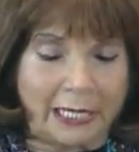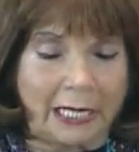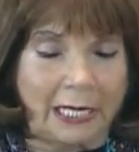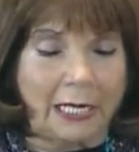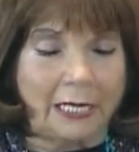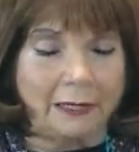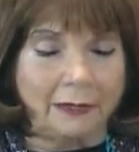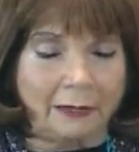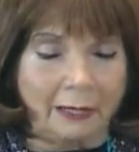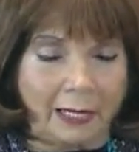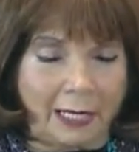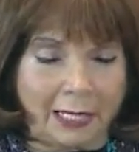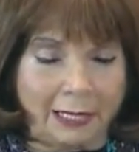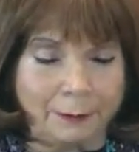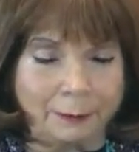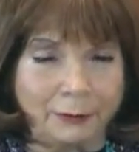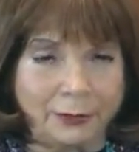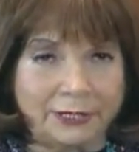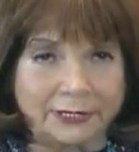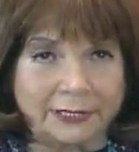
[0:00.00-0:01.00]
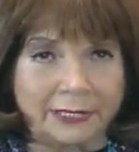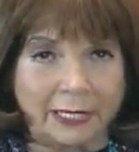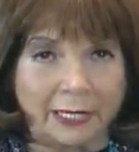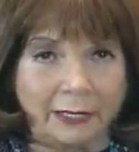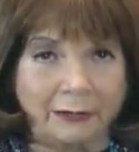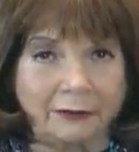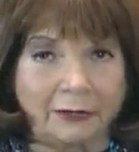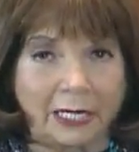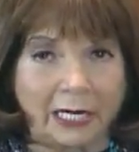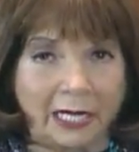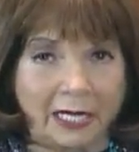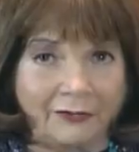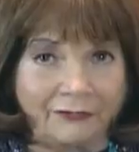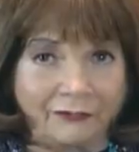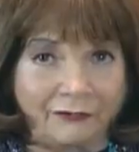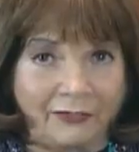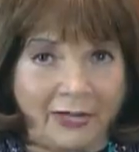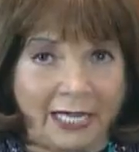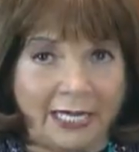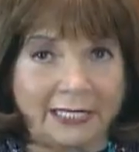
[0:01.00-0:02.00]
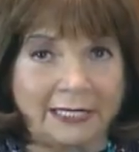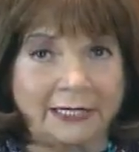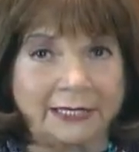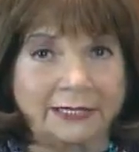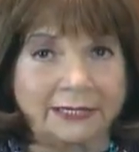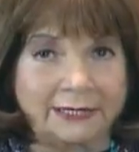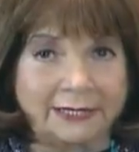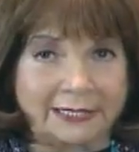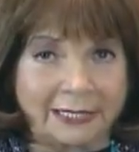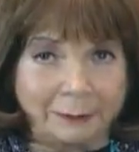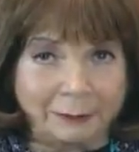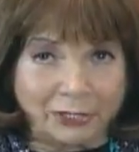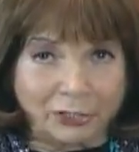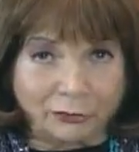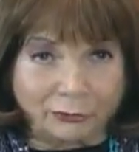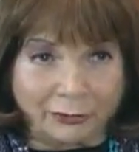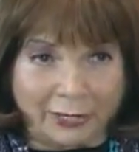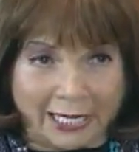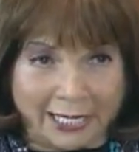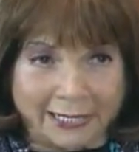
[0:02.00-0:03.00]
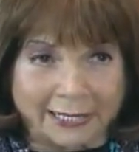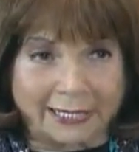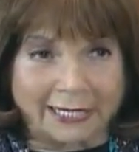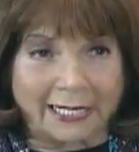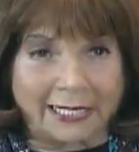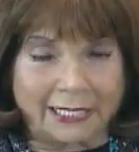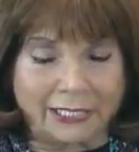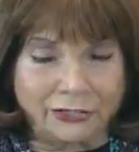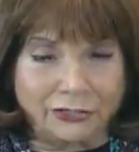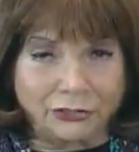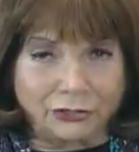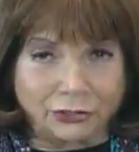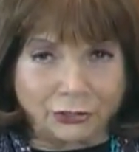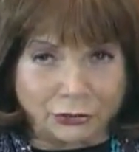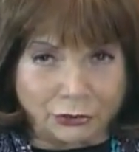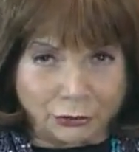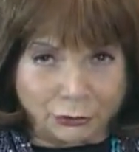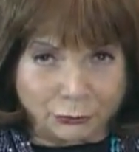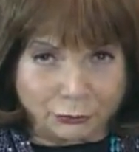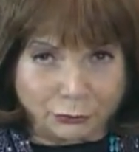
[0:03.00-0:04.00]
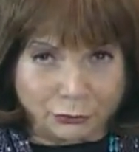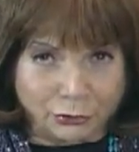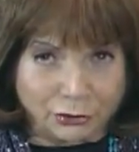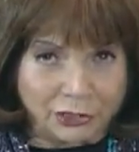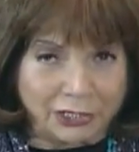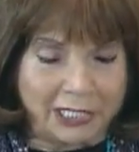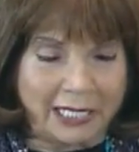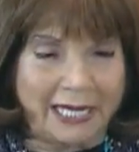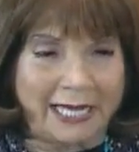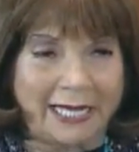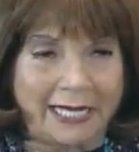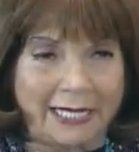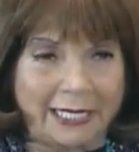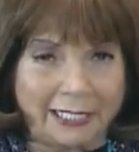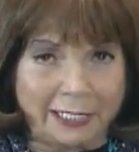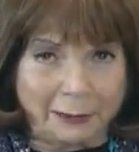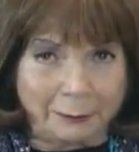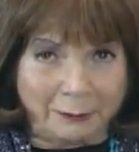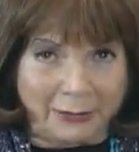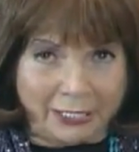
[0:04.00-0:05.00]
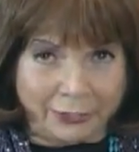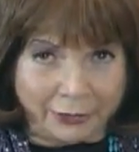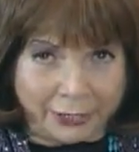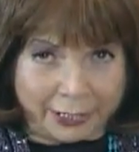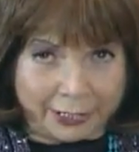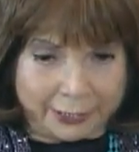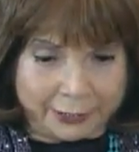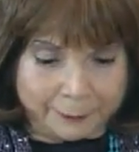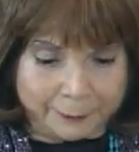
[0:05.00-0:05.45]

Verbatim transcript: Libraries are our finest democratic institution in America.